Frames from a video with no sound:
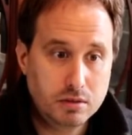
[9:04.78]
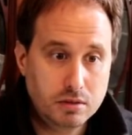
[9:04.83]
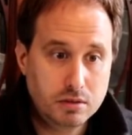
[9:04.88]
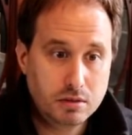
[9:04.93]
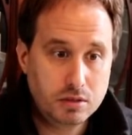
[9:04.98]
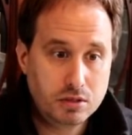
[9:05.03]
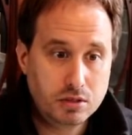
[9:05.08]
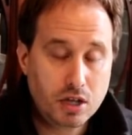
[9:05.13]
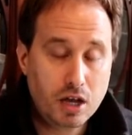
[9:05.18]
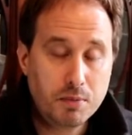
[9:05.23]

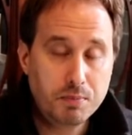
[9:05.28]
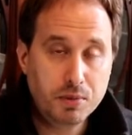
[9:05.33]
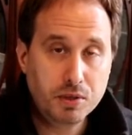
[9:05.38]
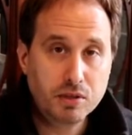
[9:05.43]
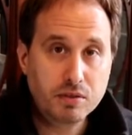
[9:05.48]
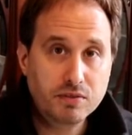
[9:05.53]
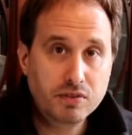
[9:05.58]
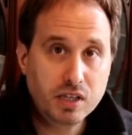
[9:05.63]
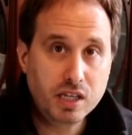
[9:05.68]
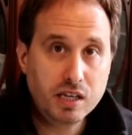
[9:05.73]
just a
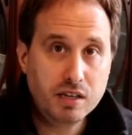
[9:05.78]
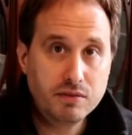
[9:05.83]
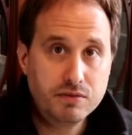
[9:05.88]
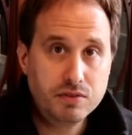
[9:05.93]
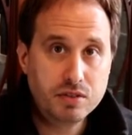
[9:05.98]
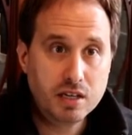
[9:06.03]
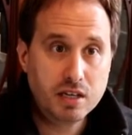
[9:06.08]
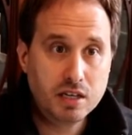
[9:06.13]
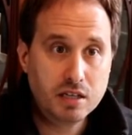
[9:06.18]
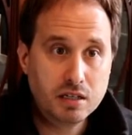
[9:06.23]
couple of
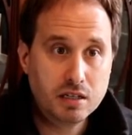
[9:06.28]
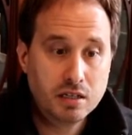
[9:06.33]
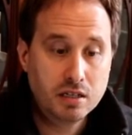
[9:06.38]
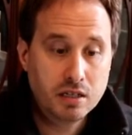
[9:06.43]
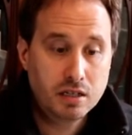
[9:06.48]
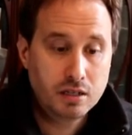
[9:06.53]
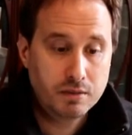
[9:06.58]
leaves in.